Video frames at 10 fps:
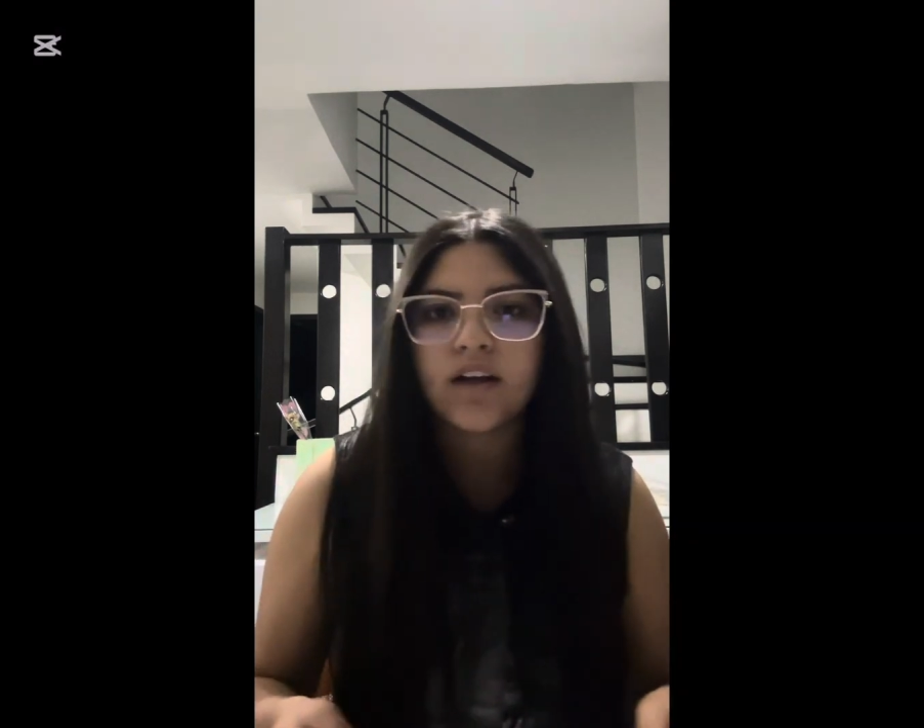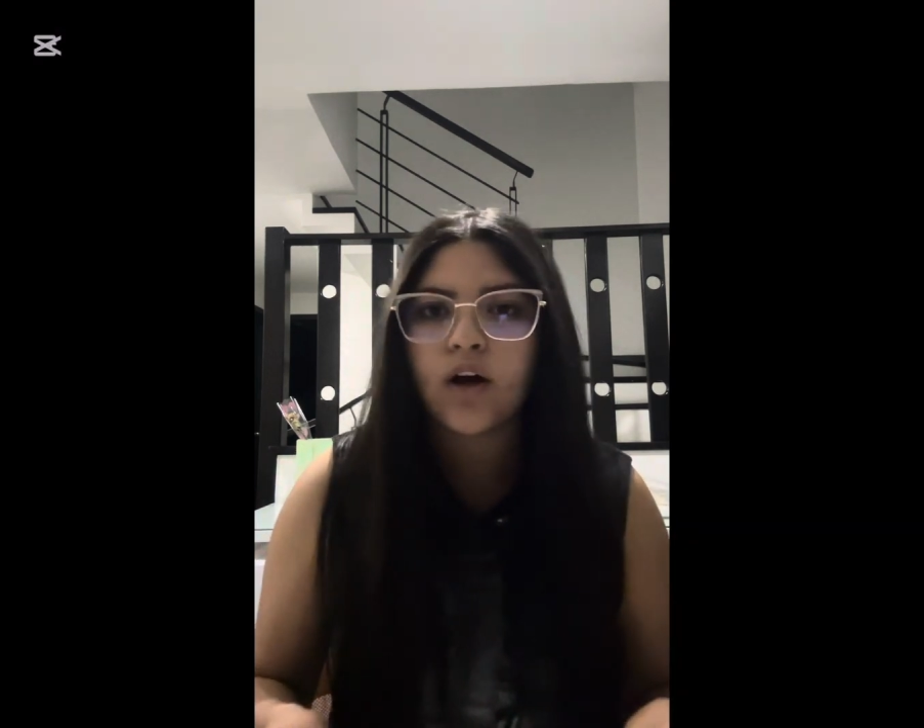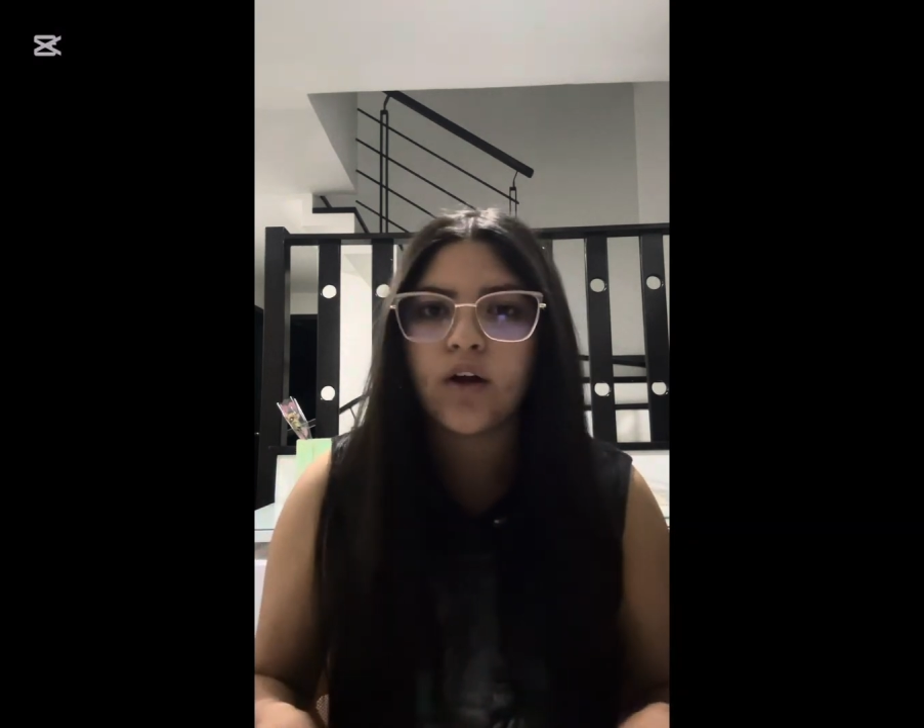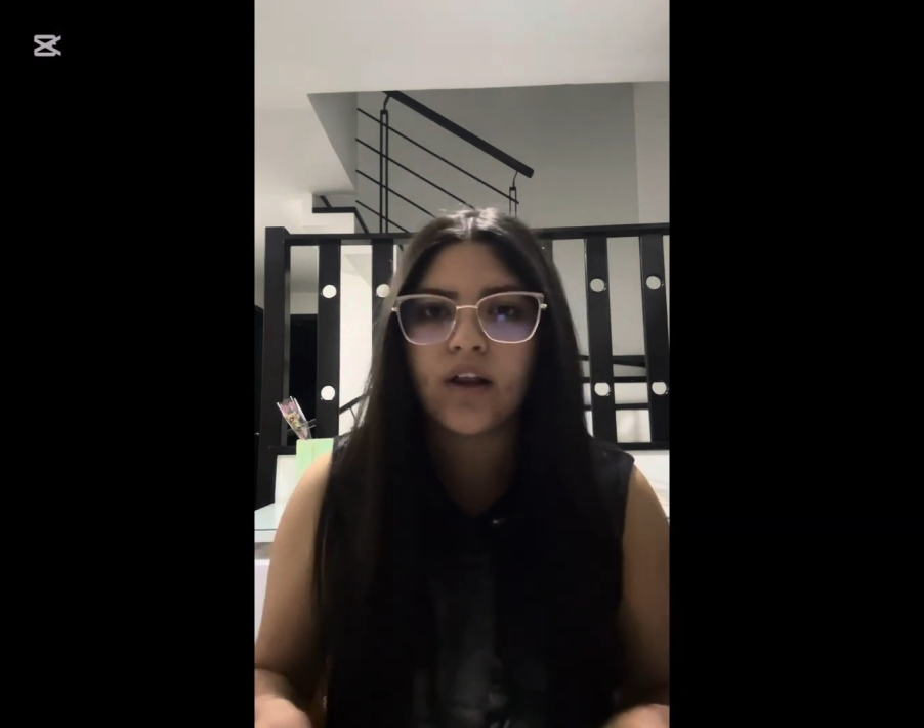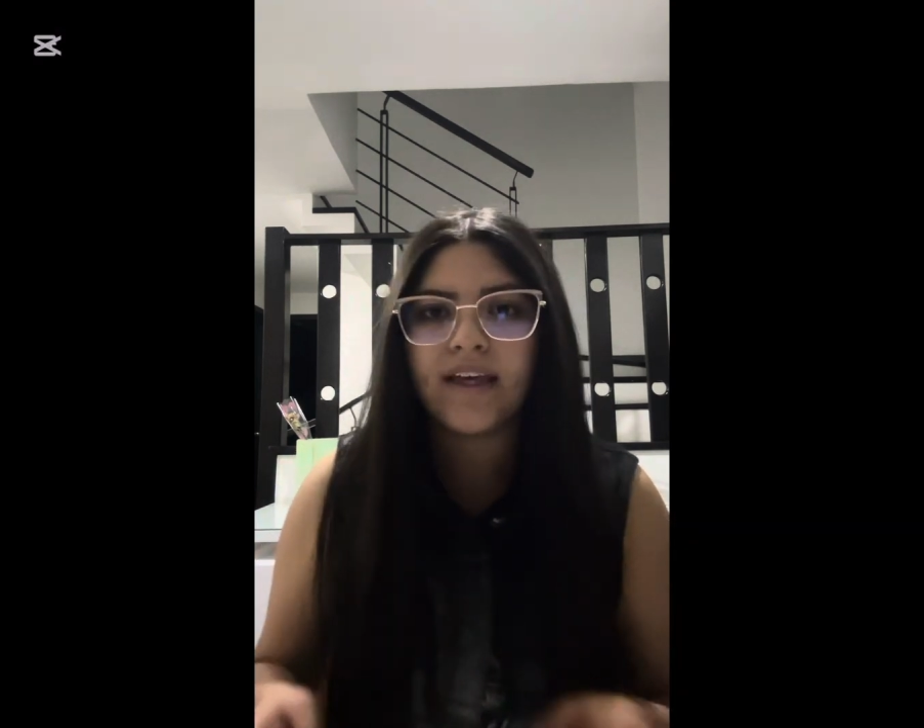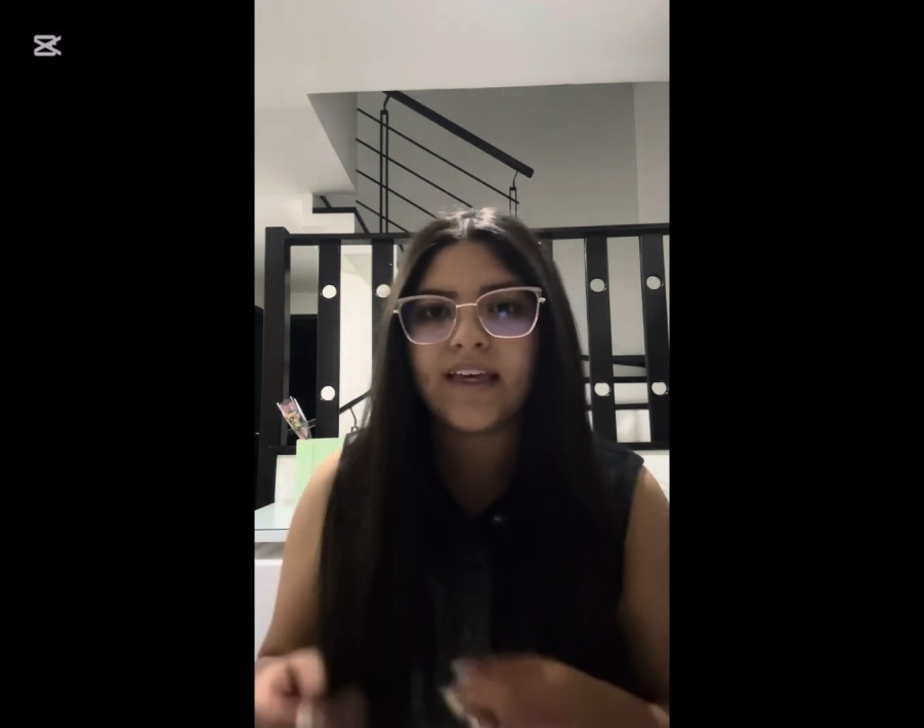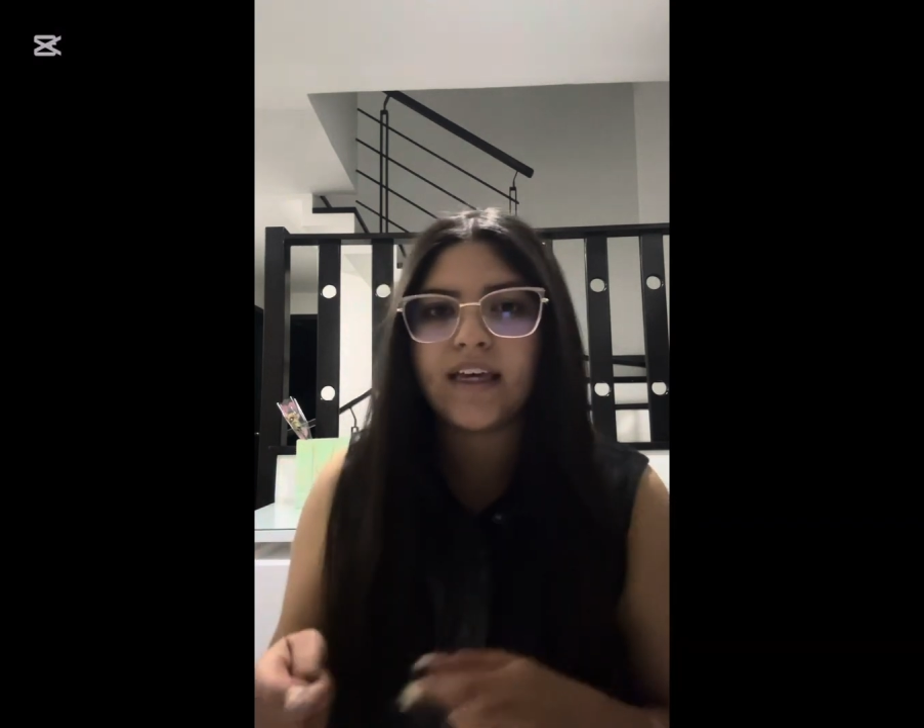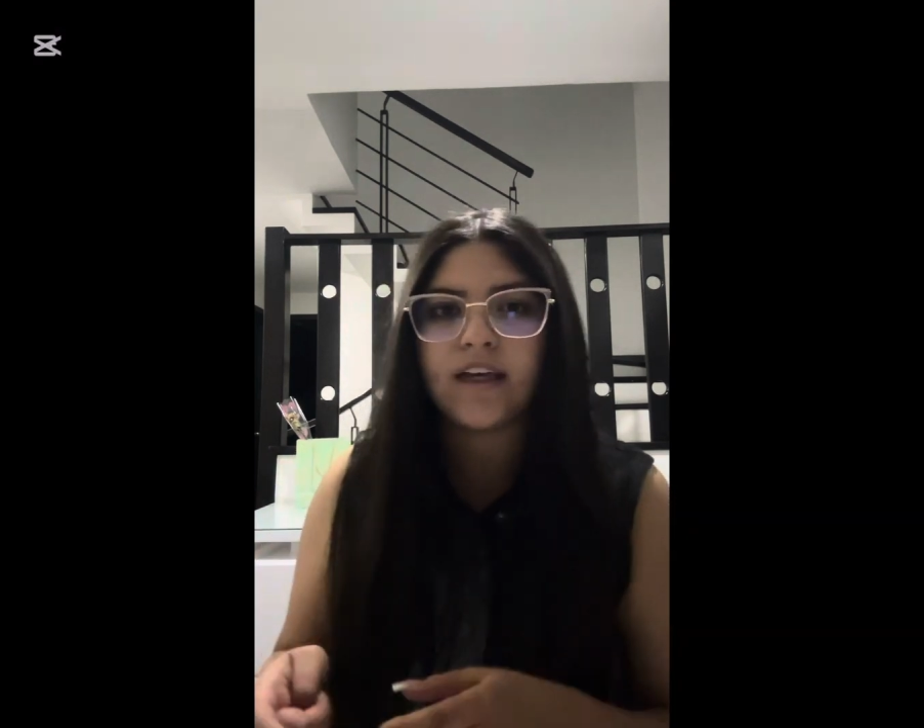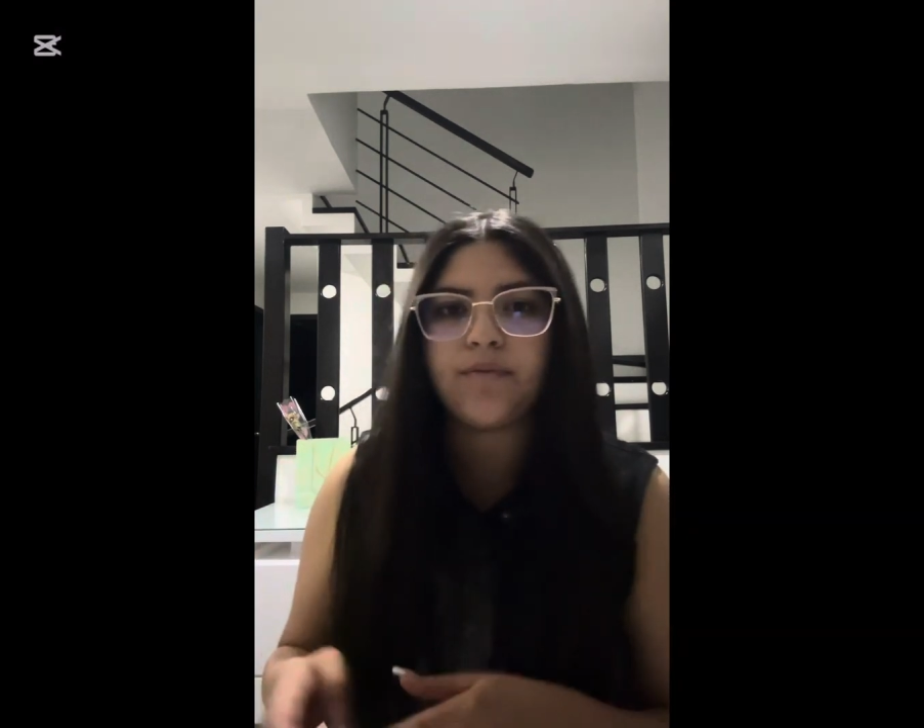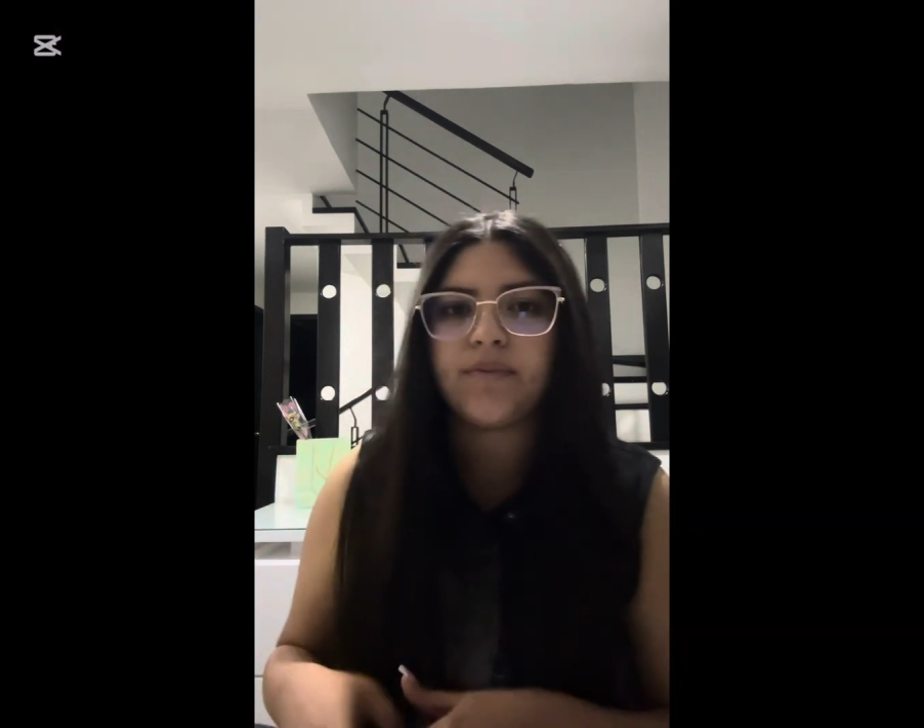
hold in him